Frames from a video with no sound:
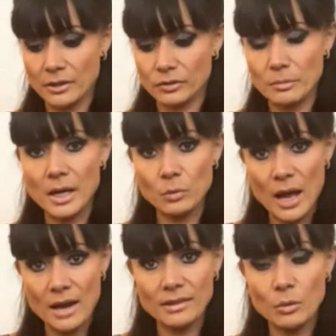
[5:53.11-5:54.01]
So my
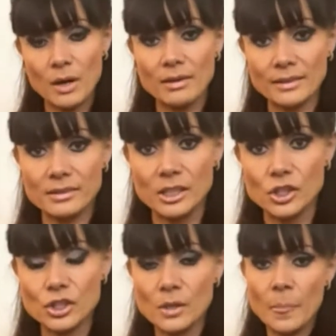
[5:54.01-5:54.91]
area where I
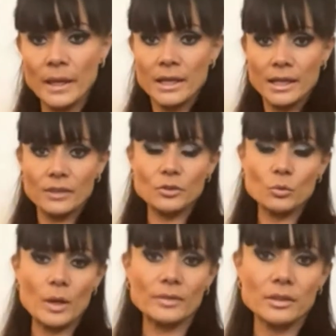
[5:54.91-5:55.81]
teach is in
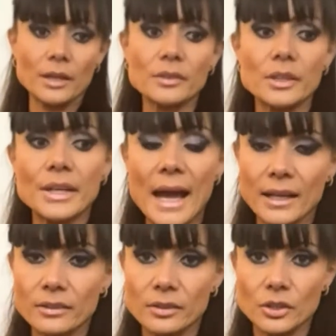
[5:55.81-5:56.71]
West London, in
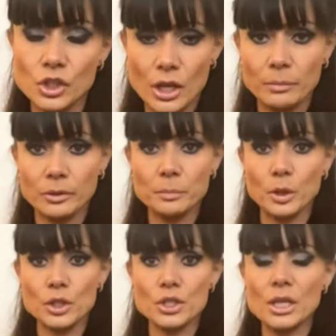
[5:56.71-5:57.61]
Acton, Shepherd's
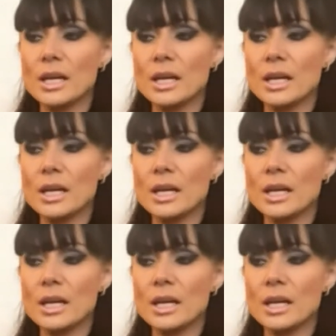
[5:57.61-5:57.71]
Bush,